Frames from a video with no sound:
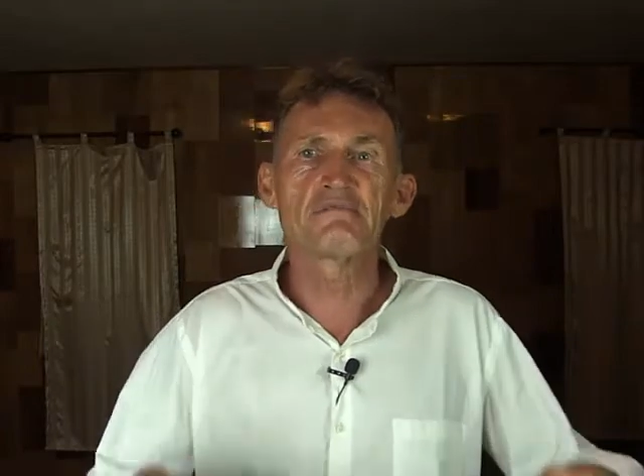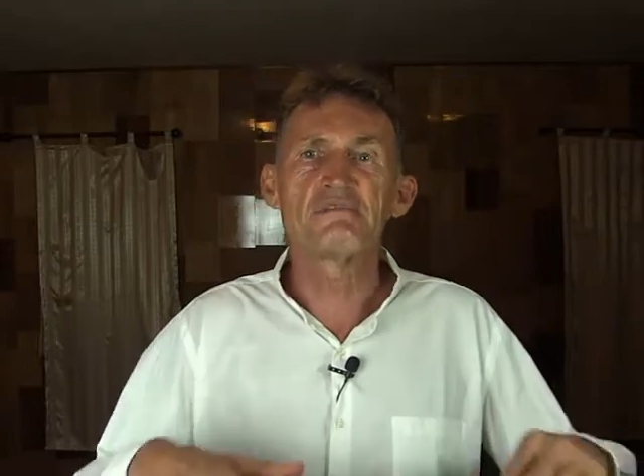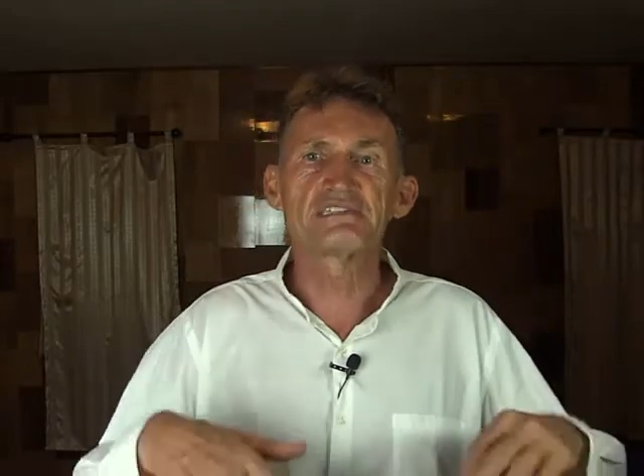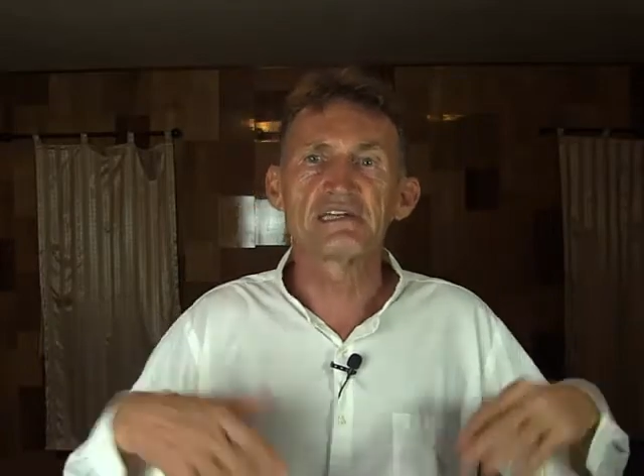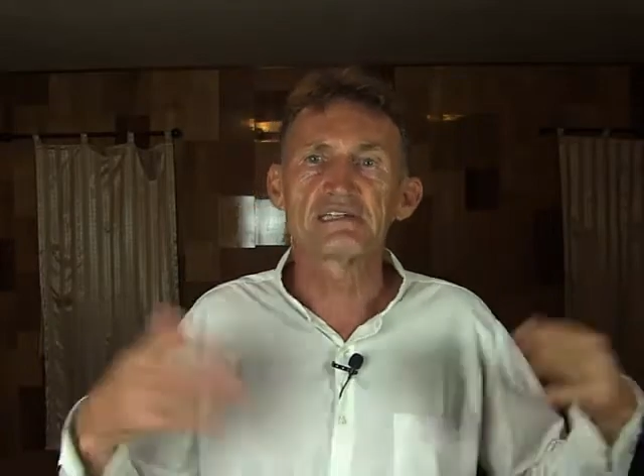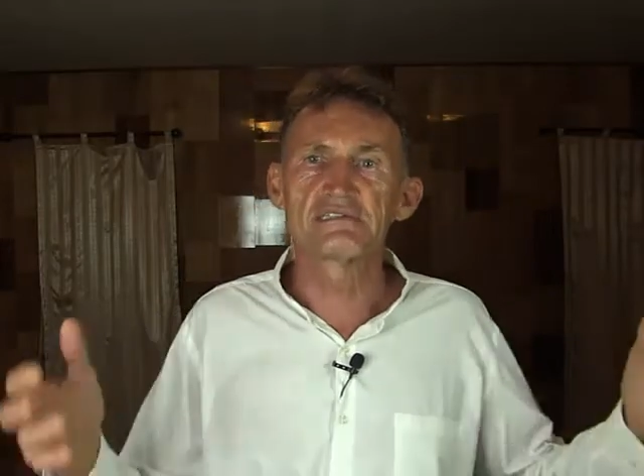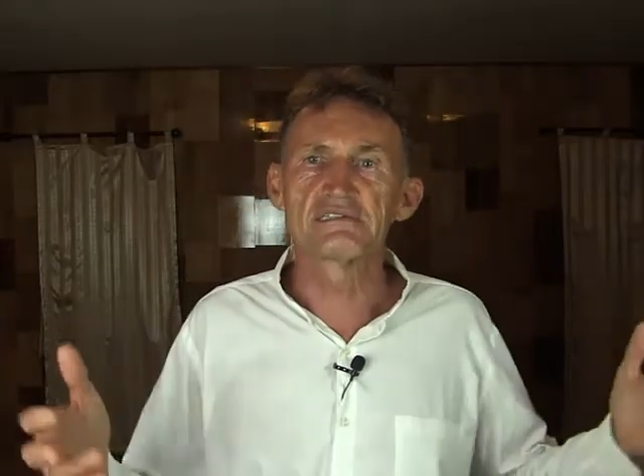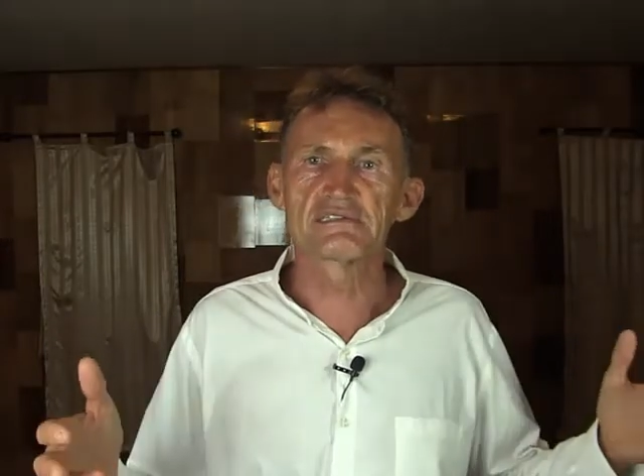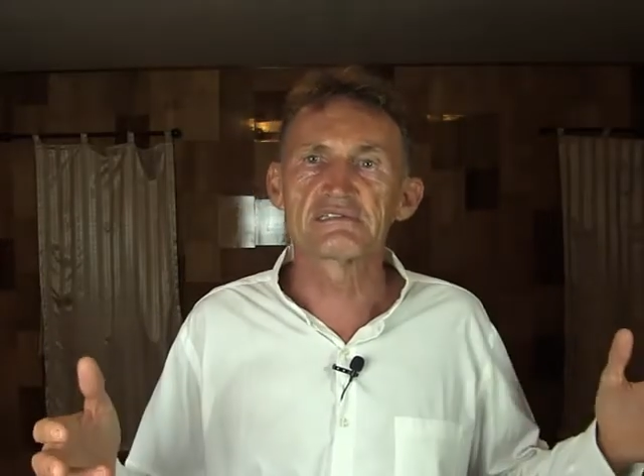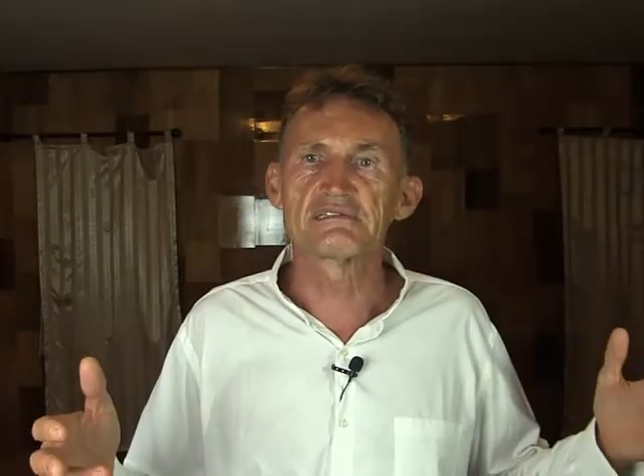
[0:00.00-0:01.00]

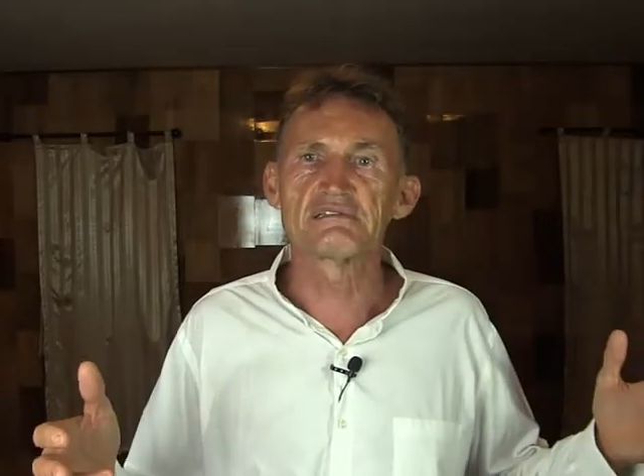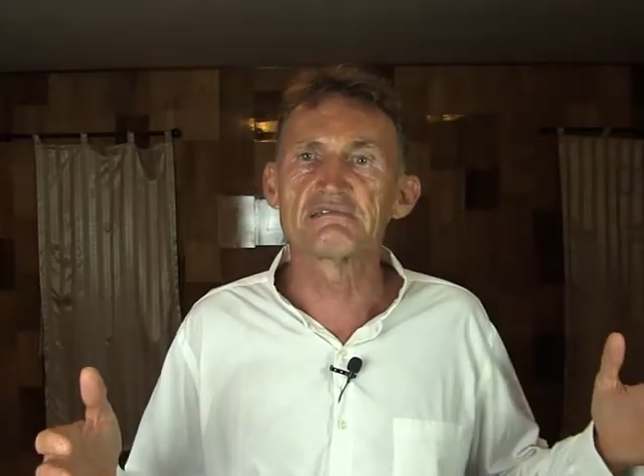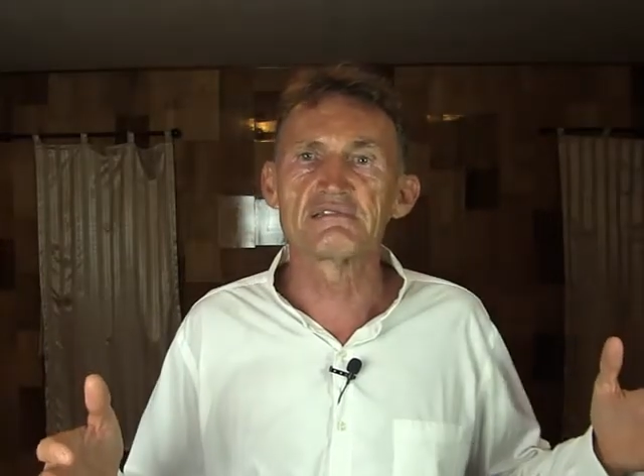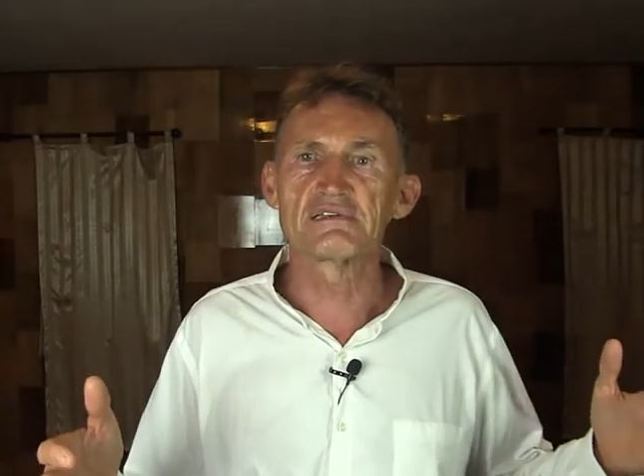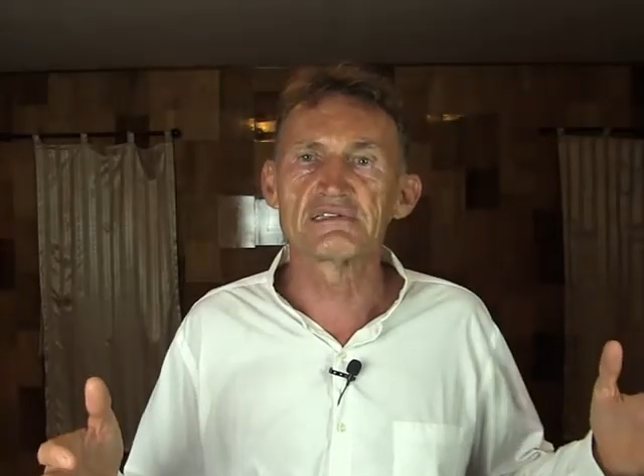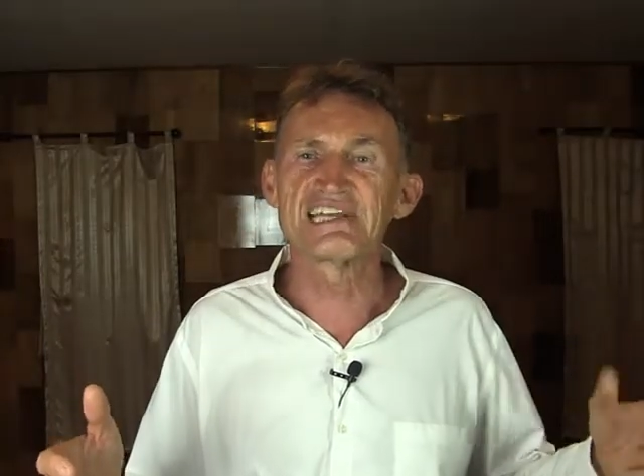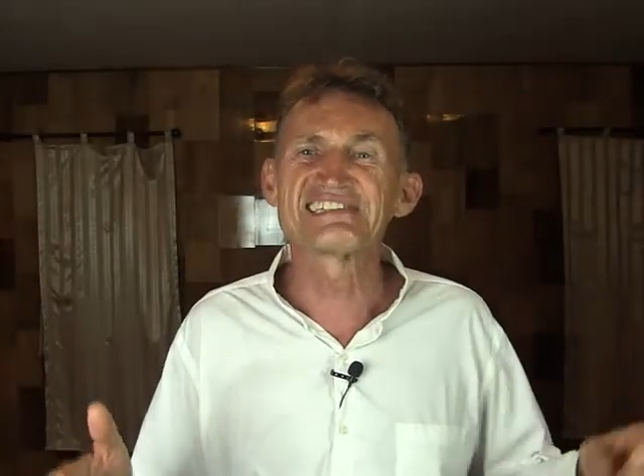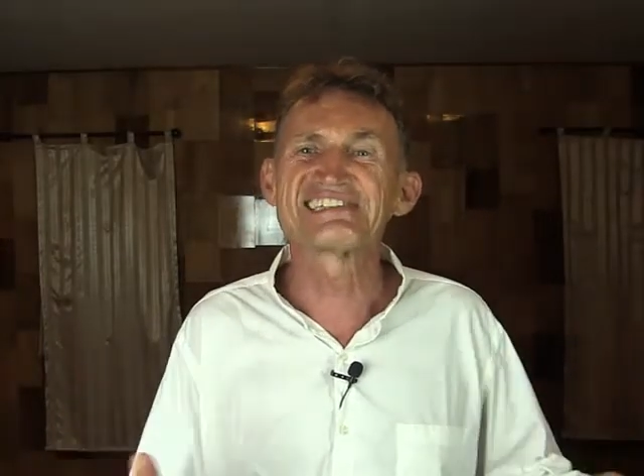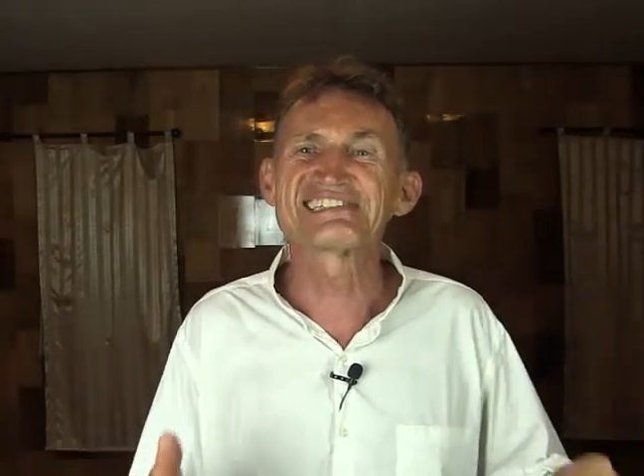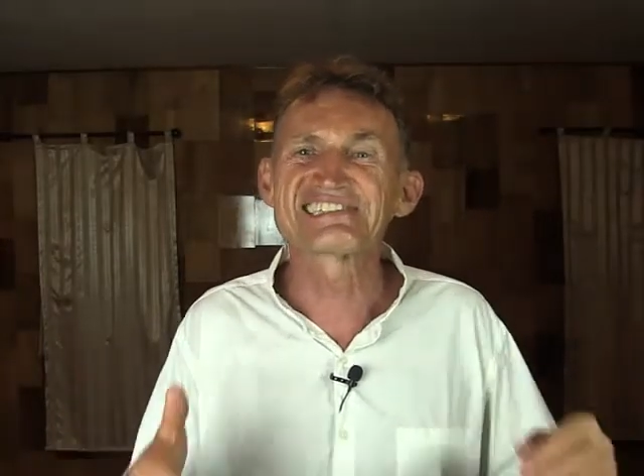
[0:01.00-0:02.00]
magicians that
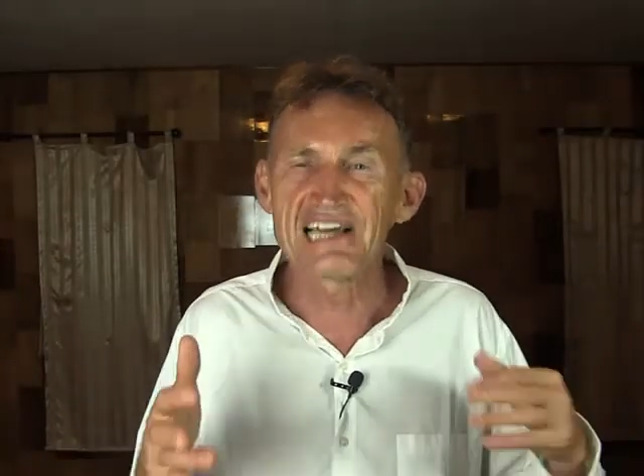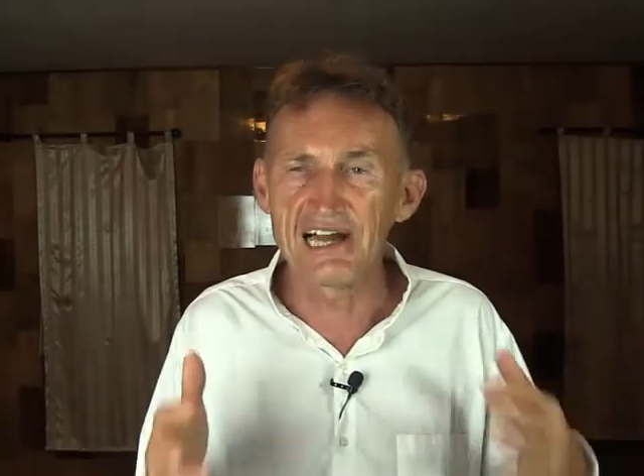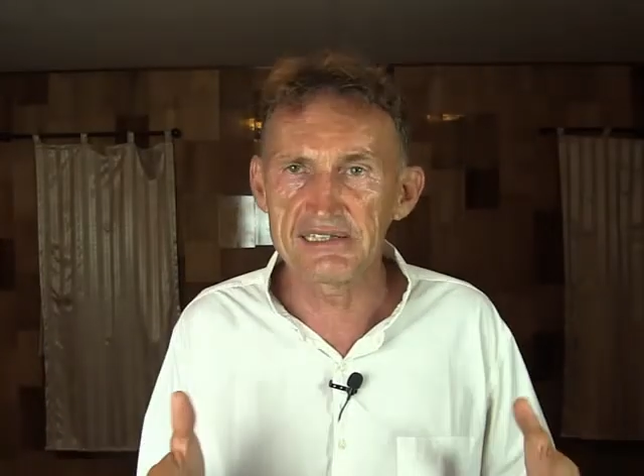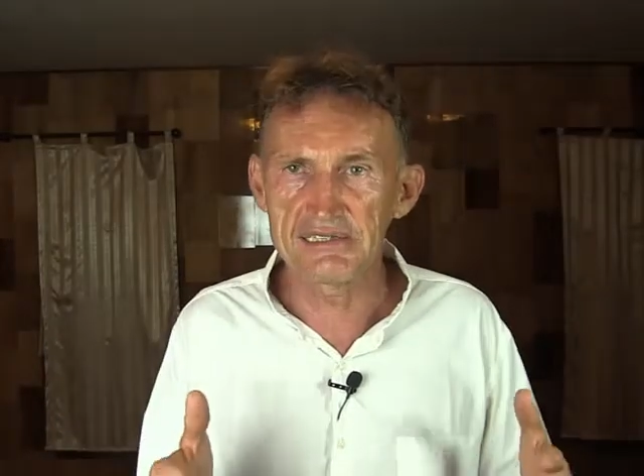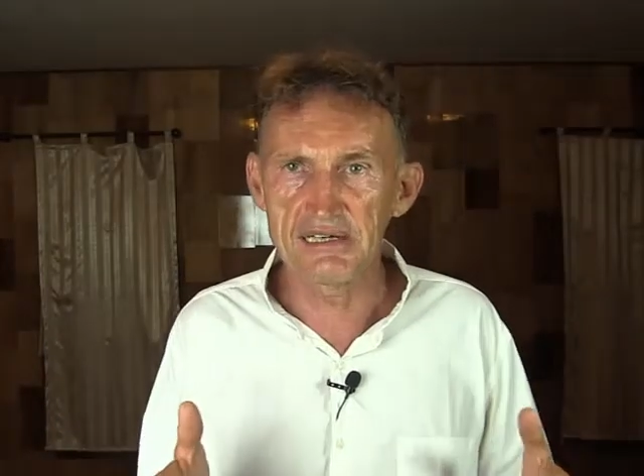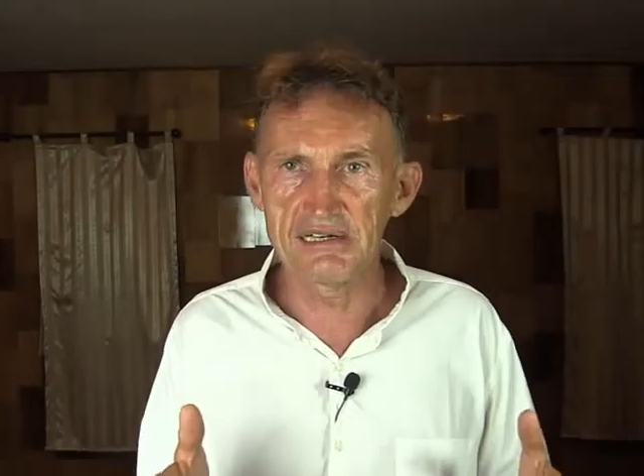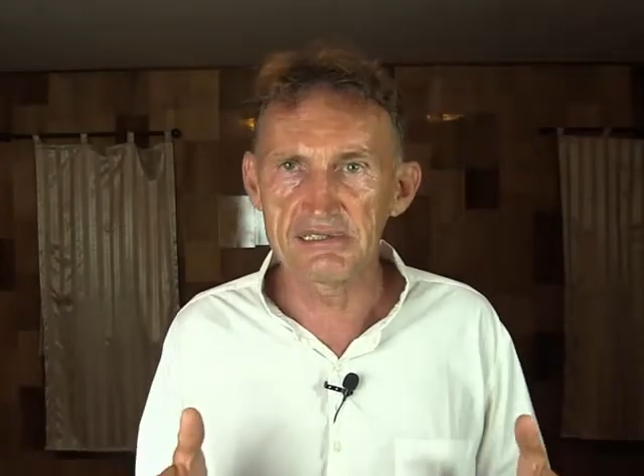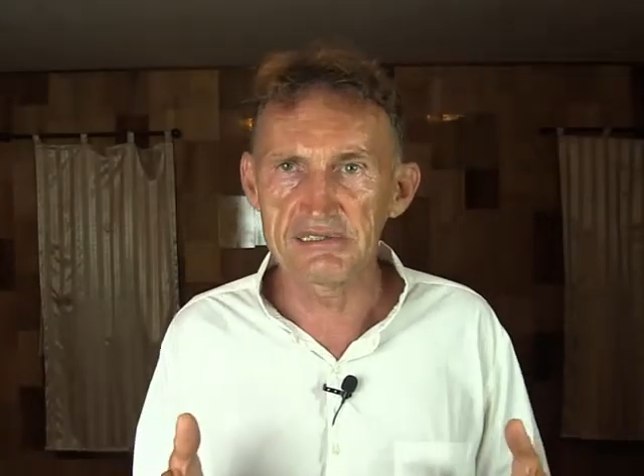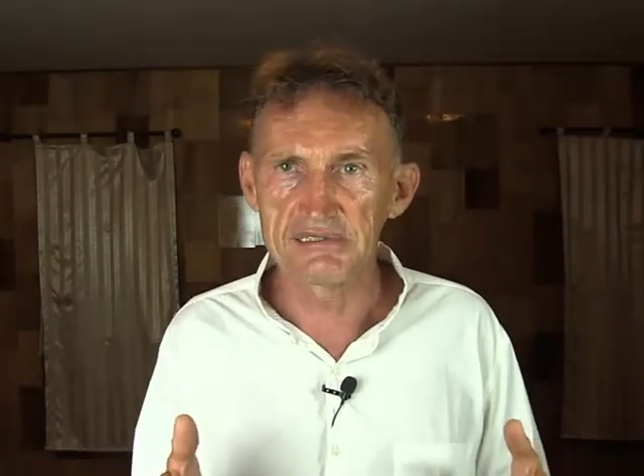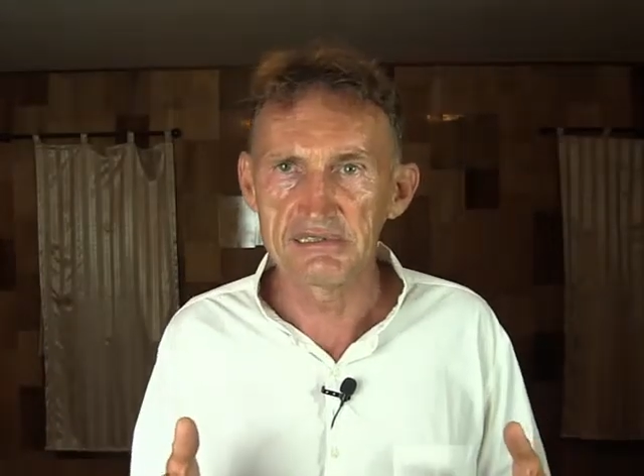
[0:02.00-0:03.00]
distract
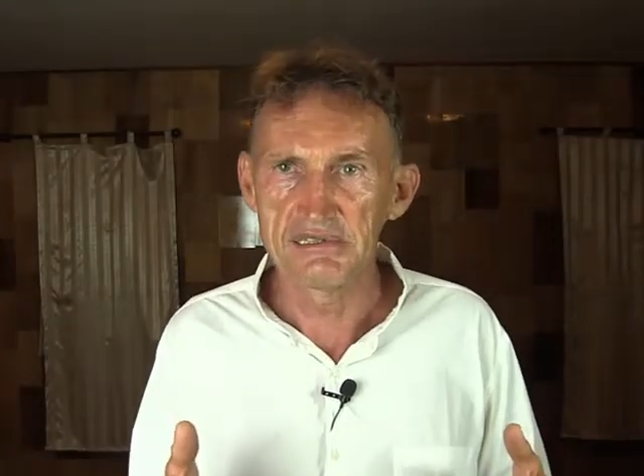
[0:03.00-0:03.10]
us,